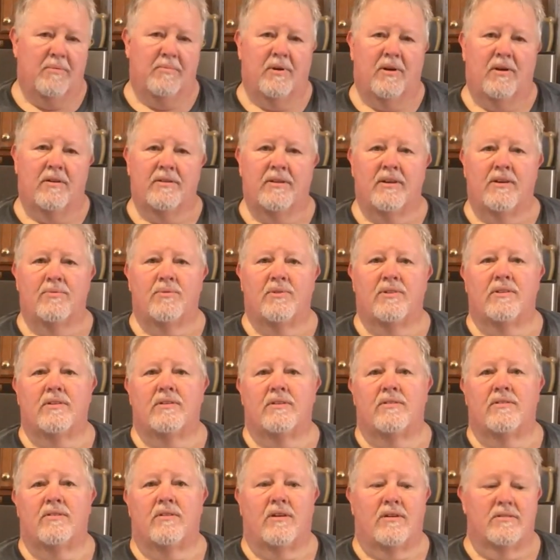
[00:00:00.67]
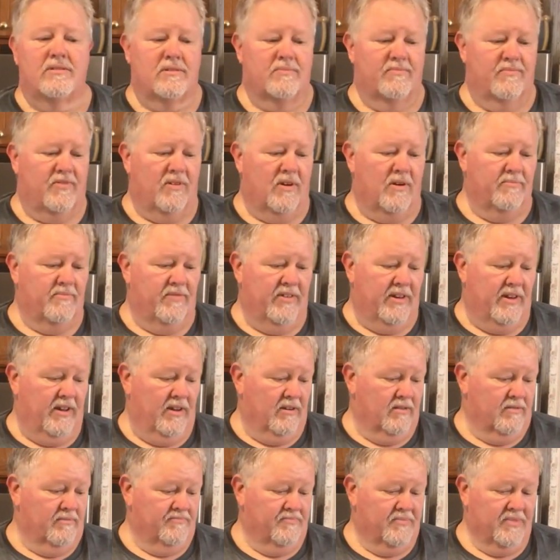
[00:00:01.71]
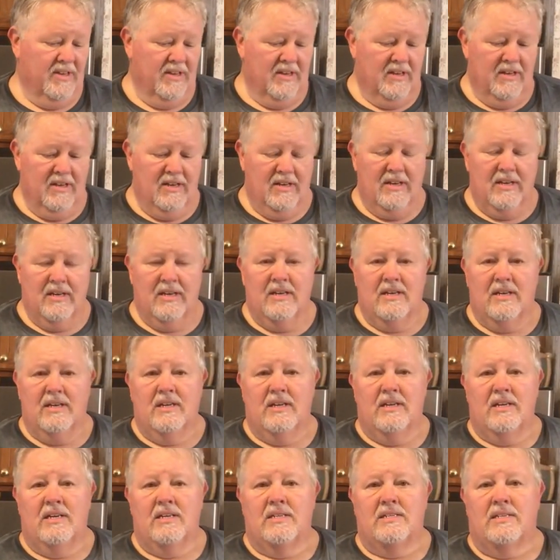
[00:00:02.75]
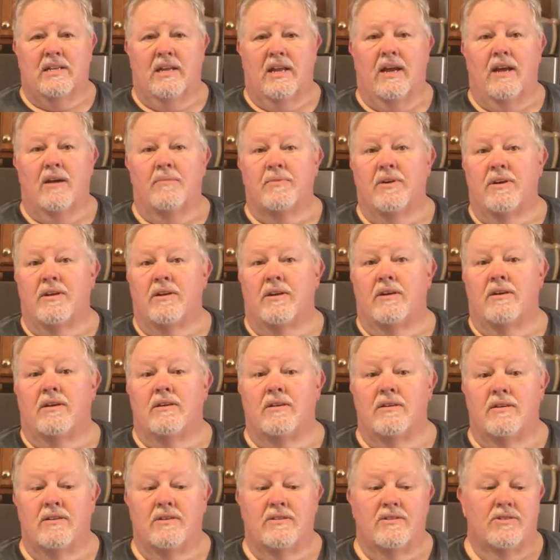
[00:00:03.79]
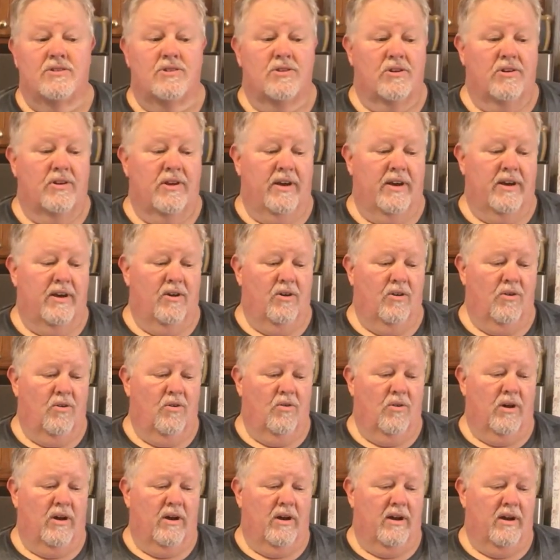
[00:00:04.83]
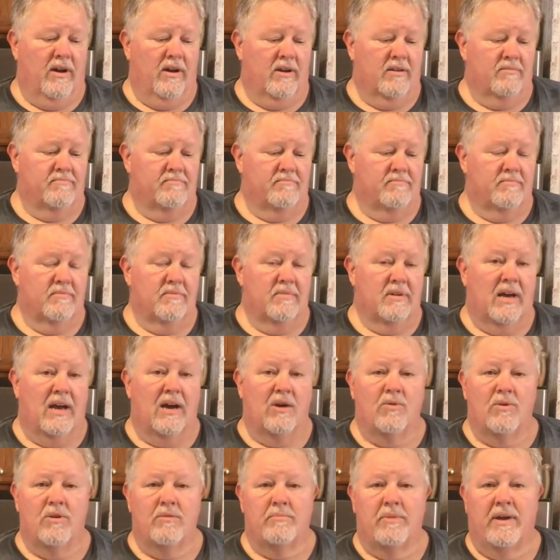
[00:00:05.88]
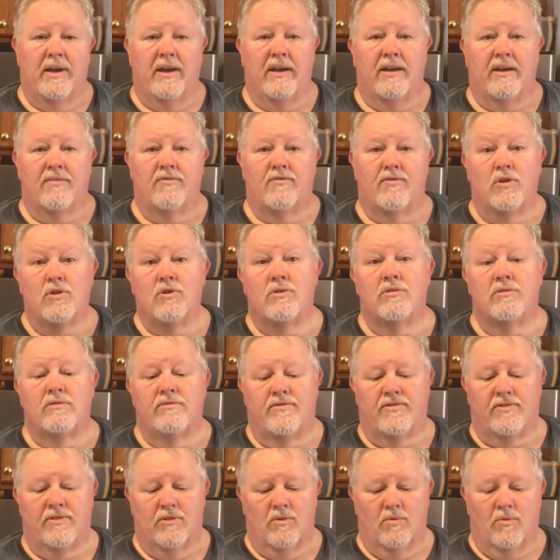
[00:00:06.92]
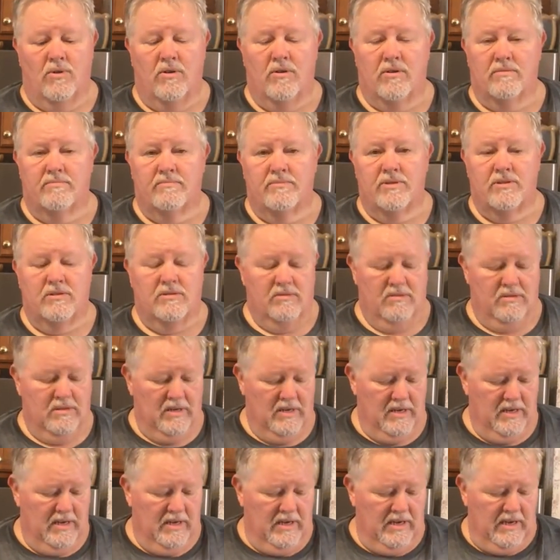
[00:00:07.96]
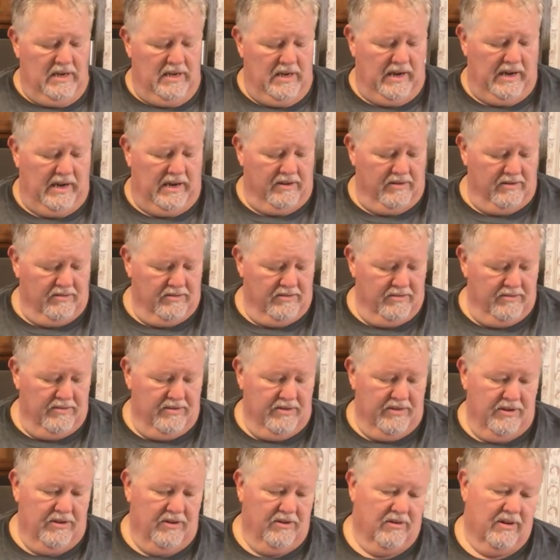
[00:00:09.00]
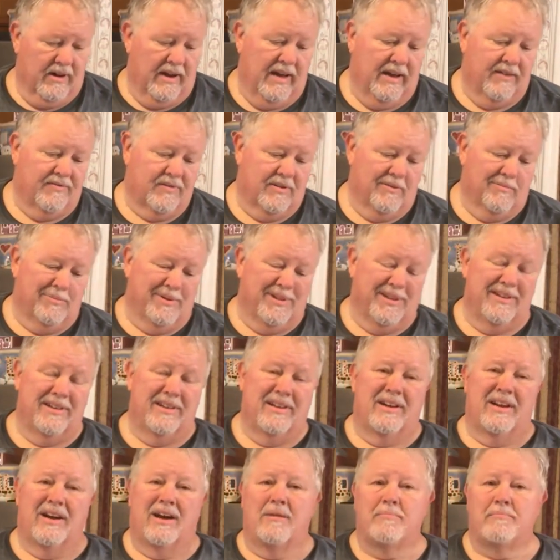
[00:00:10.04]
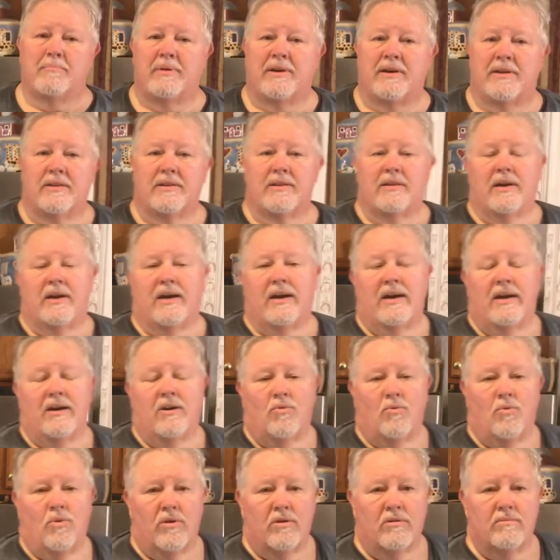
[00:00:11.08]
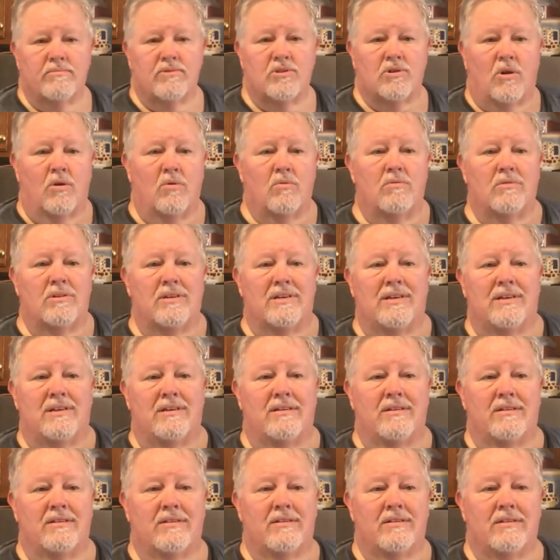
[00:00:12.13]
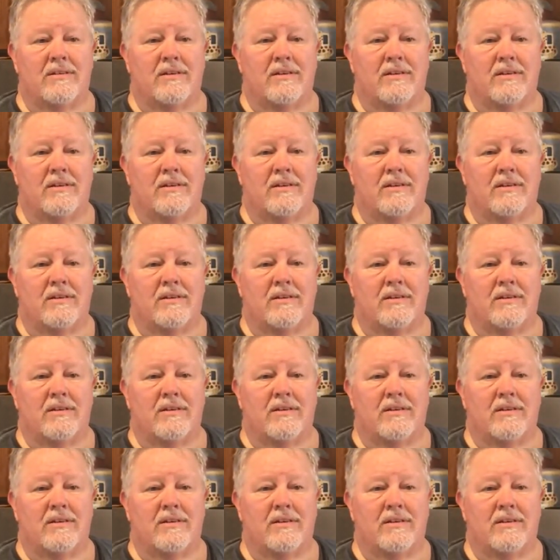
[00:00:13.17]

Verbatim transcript: Paul here with another Hallsome Farm video. Today I'm going to show you how we make food for the worms. You don't have to blend it up, but worms only